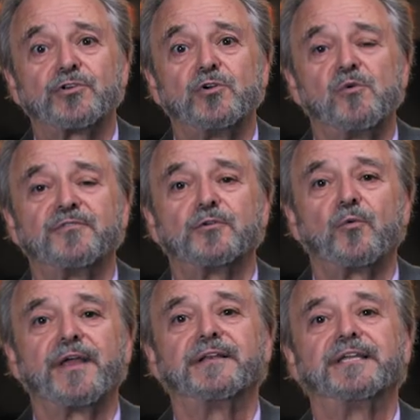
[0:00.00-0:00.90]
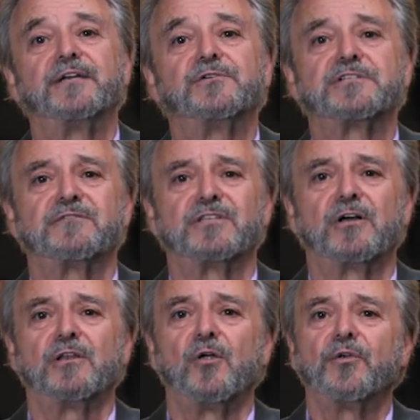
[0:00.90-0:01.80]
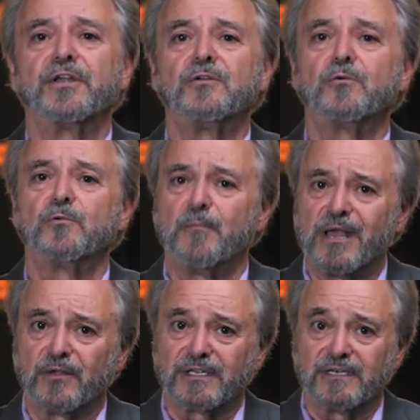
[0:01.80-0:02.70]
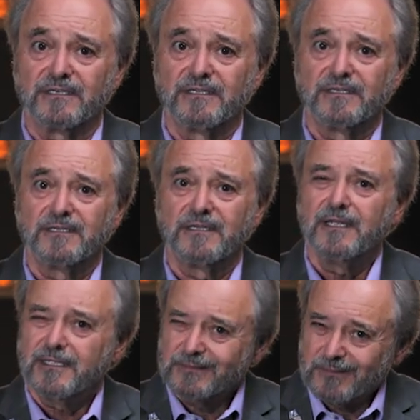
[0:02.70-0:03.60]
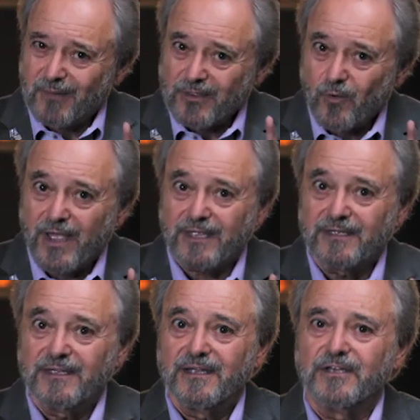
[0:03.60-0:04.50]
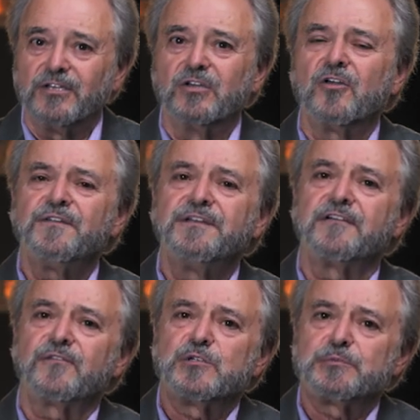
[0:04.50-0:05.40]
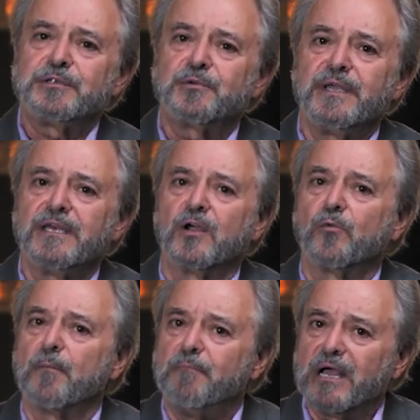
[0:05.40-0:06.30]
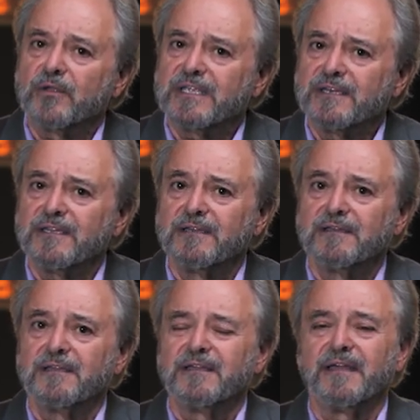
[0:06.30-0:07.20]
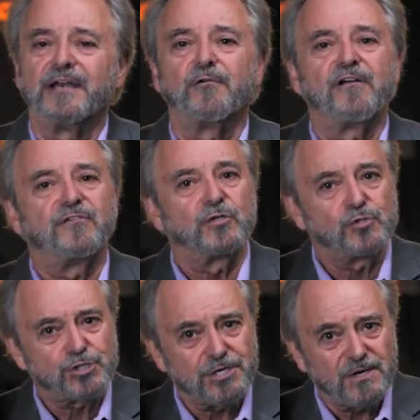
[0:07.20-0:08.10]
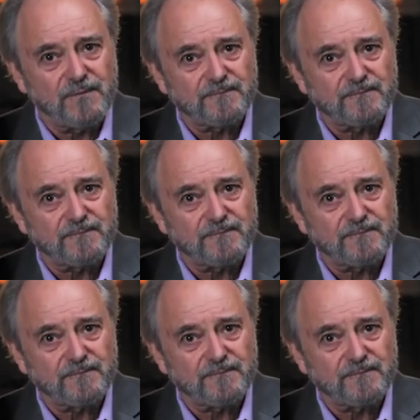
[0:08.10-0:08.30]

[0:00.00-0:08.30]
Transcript: two of the ringleaders of the colonial rebellion. By the way, do you know the difference between a rebellion in a revolution,